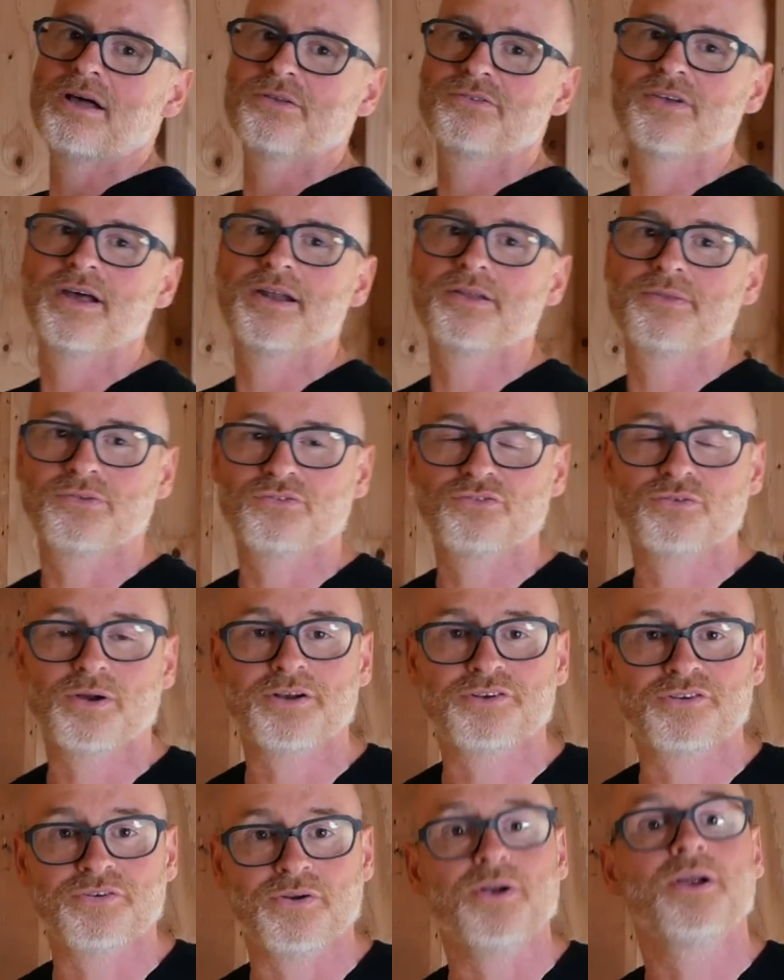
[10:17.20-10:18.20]
outside of the
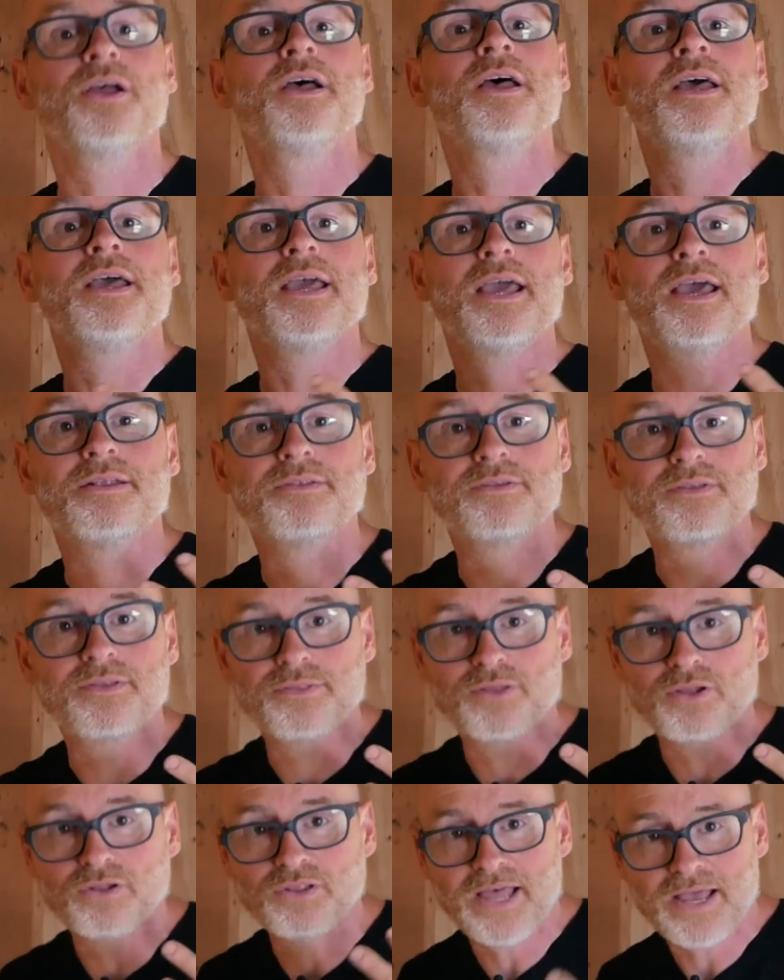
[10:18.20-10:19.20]
structure.
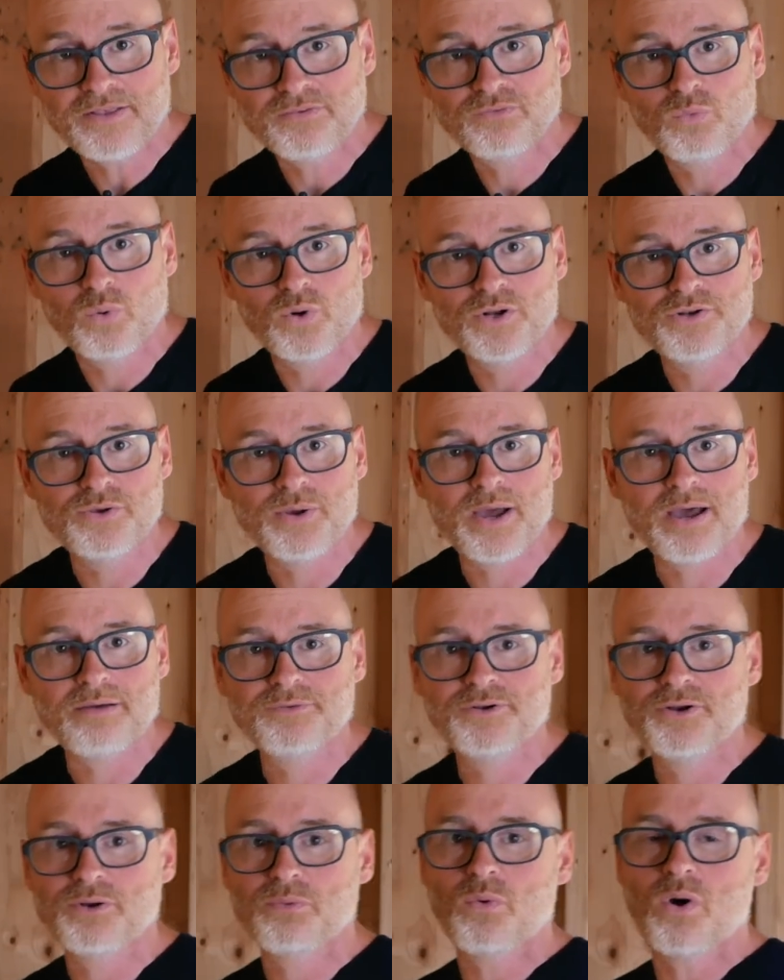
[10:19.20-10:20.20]
And the less wood you
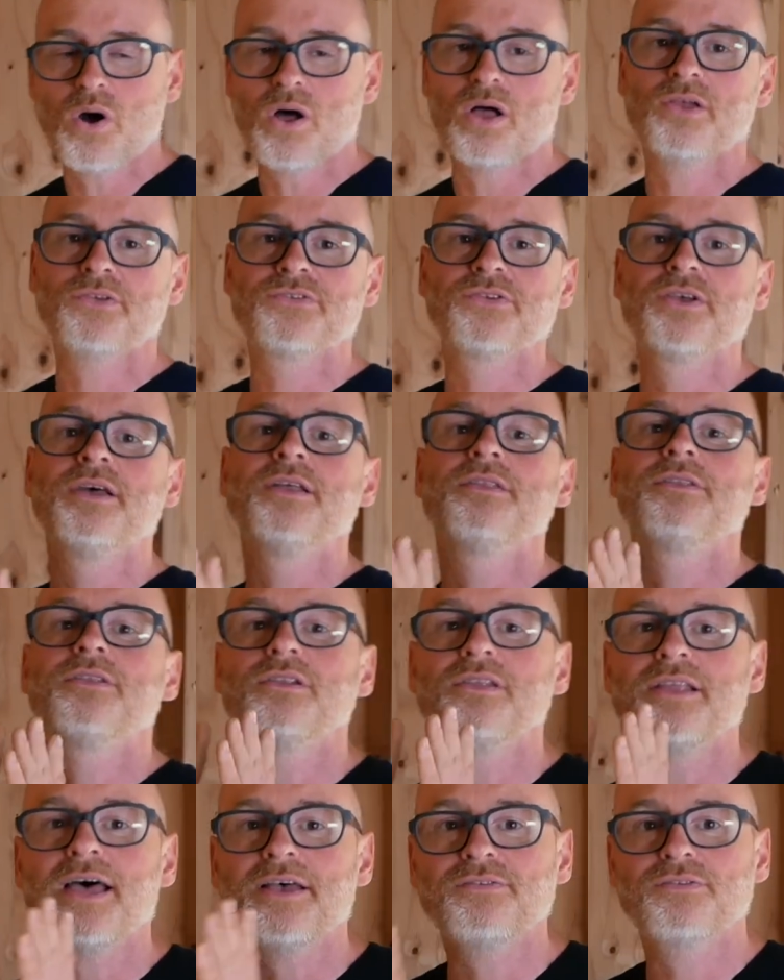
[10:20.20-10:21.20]
have in your walls,
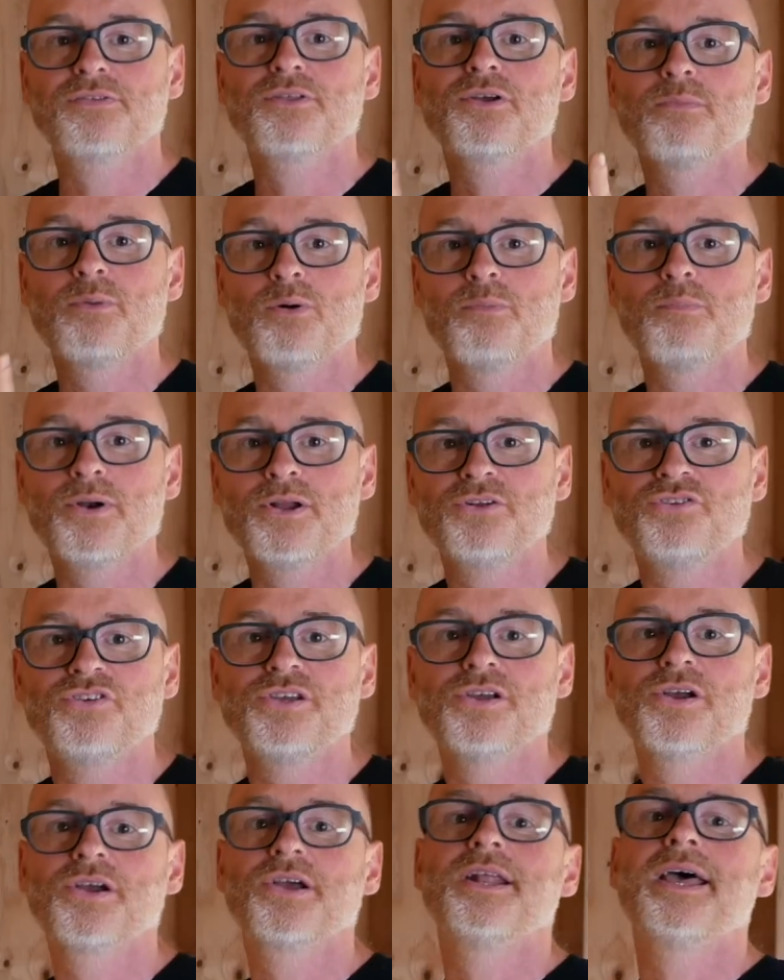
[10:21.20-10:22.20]
the less thermal
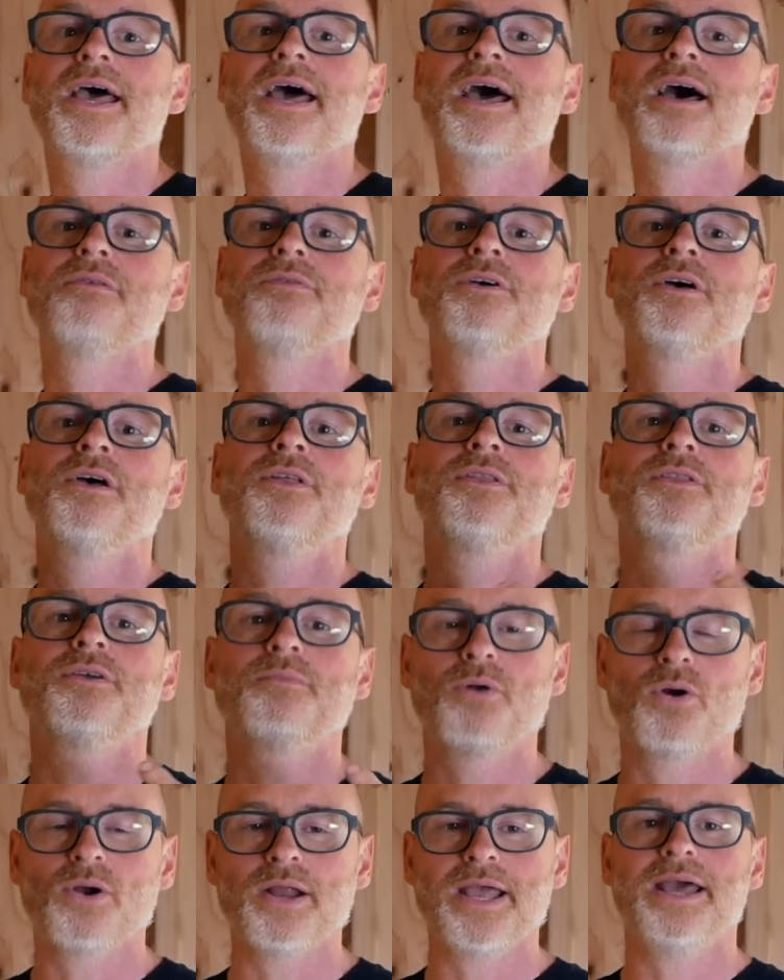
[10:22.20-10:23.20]
bridging you're going to have, the
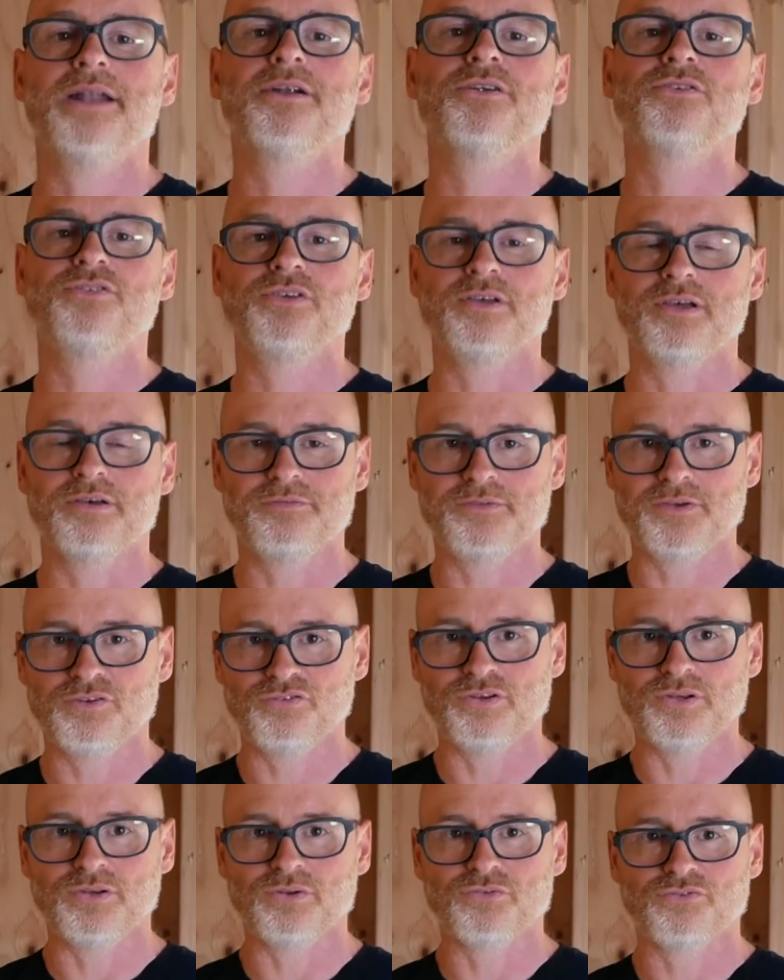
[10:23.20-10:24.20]
more energy
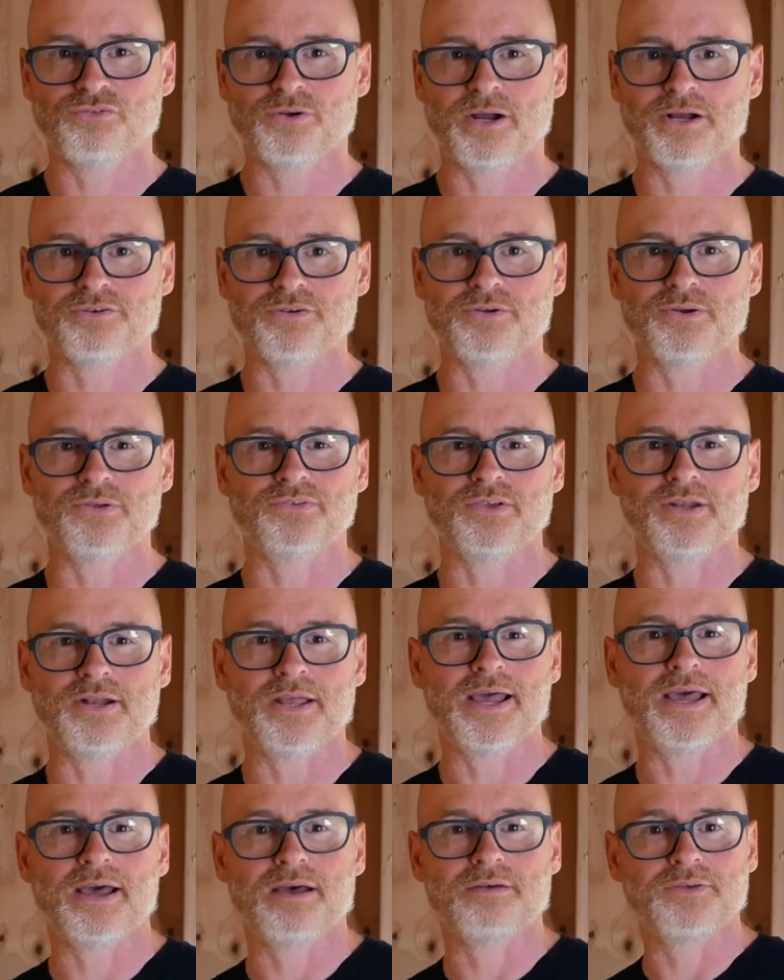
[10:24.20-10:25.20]
efficient your structure is going to
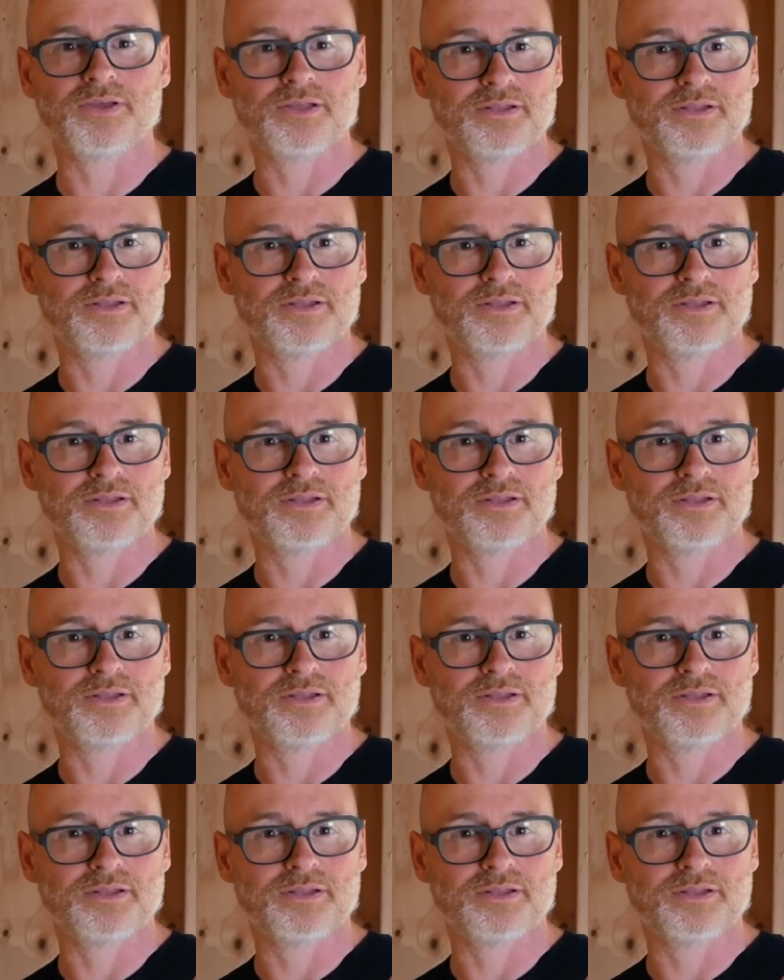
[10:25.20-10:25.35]
have.